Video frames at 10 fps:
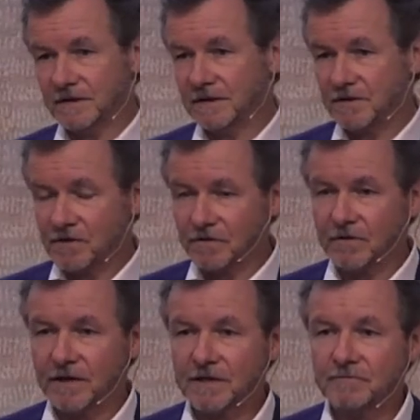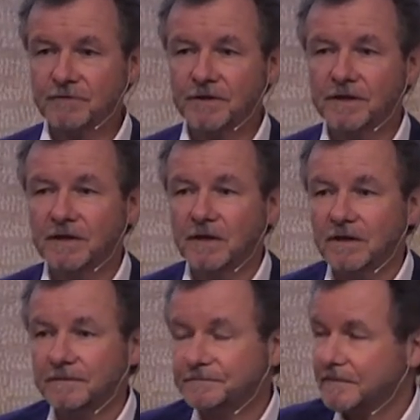it's not the case with the,
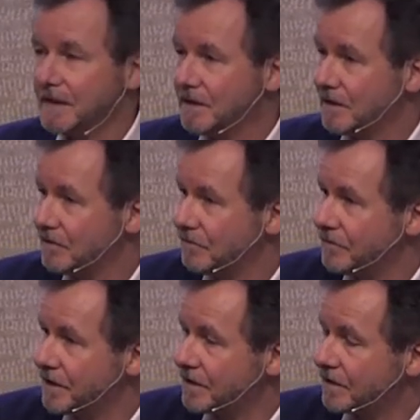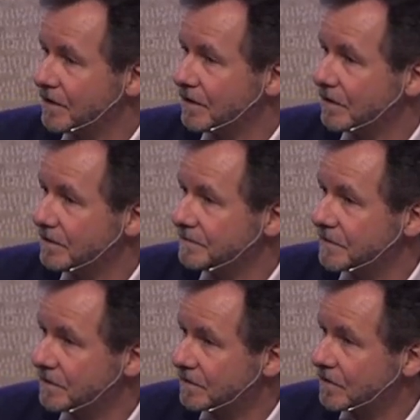uh, with, uh,
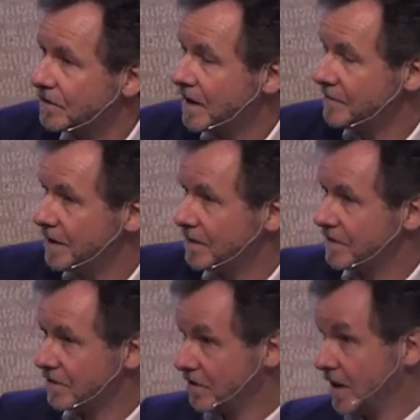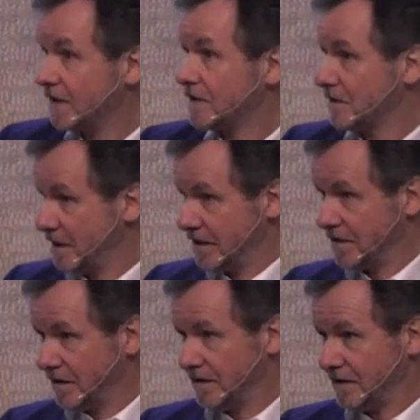I mean, the collect, the,
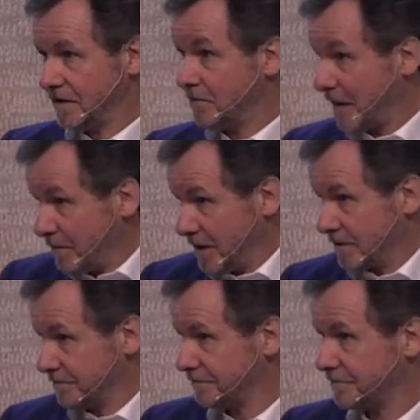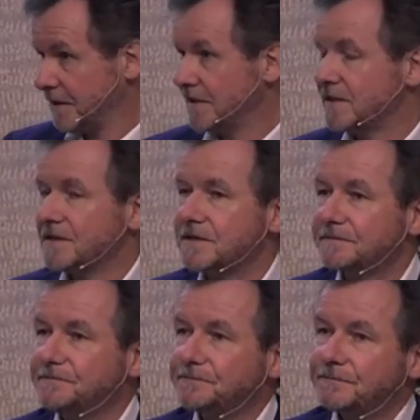the, the, the public places.
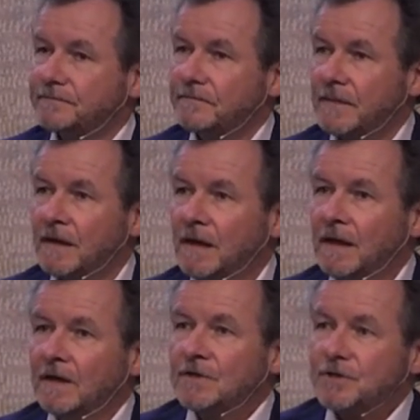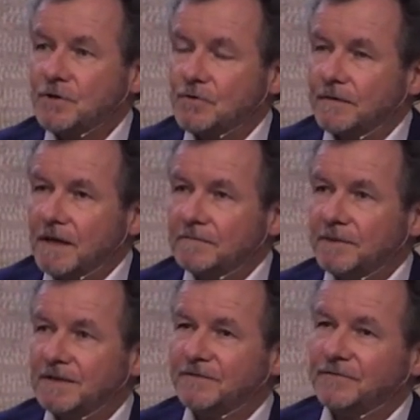So,
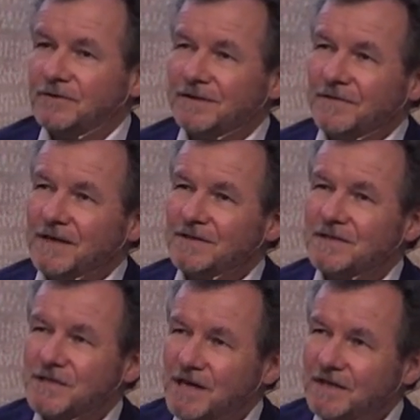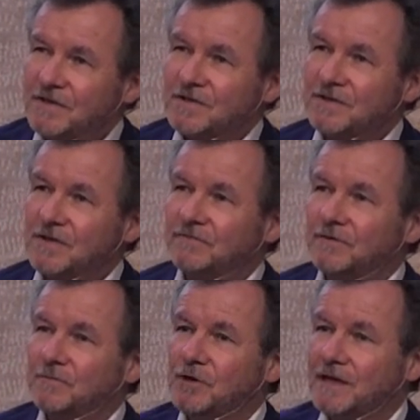but for, as far as China is concerned,
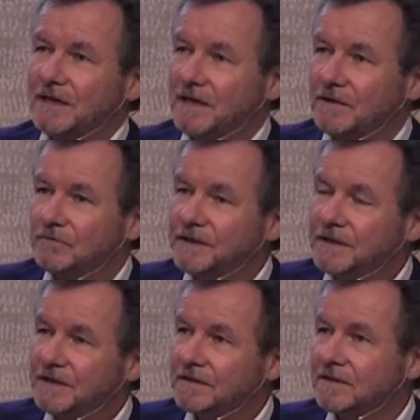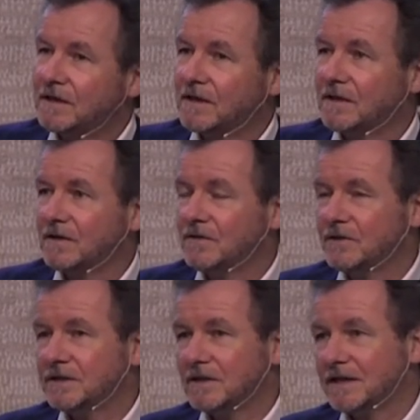from what I can read, uh, the
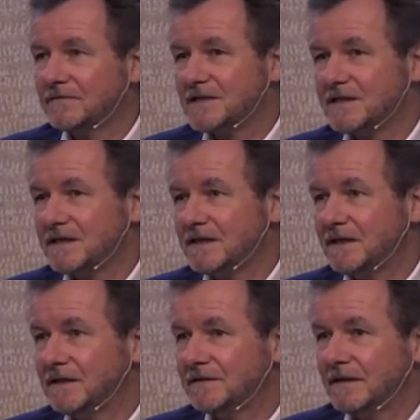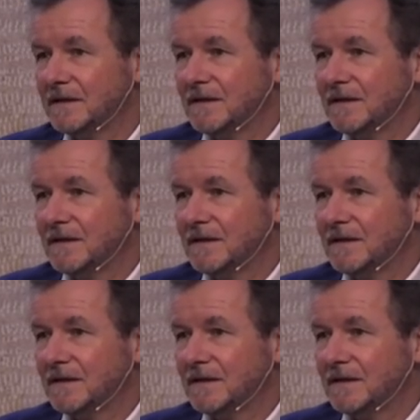little I've seen,